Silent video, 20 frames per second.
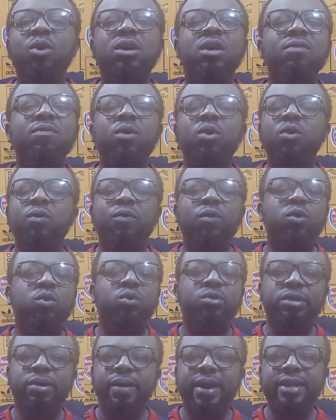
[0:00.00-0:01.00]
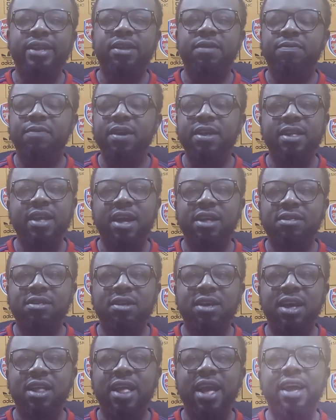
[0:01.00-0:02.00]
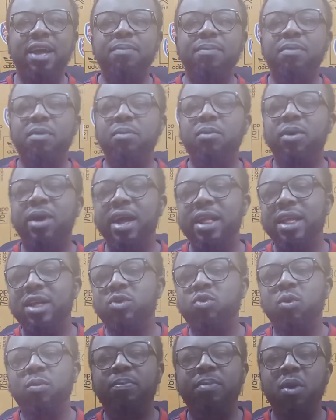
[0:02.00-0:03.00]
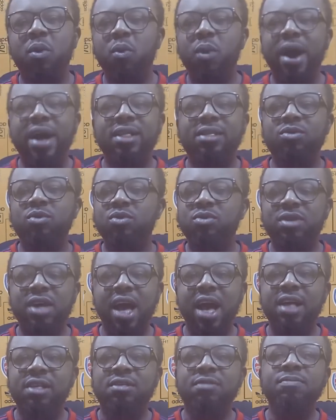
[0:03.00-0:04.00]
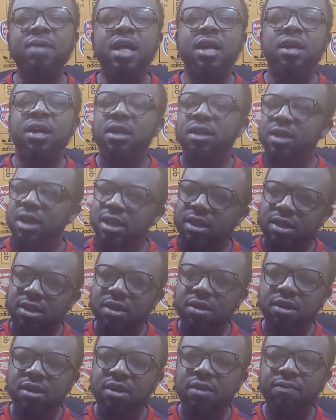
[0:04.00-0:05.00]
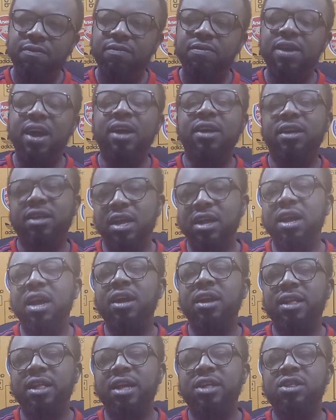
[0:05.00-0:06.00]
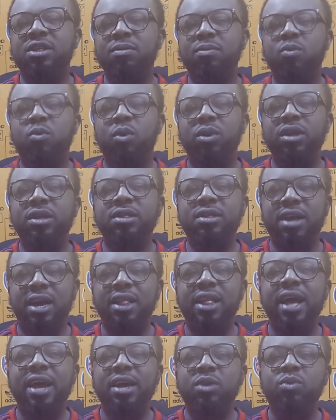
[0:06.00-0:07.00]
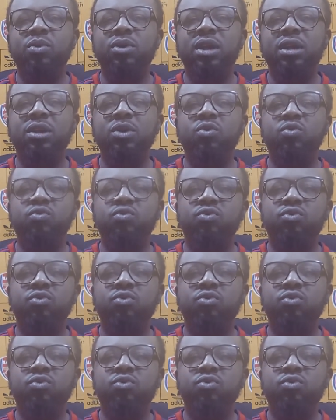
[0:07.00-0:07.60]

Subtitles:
or give one of all those our defenders, again, like Ibrahim Gales or Ben White. Those guys, they get leadership quality. I like the way they do.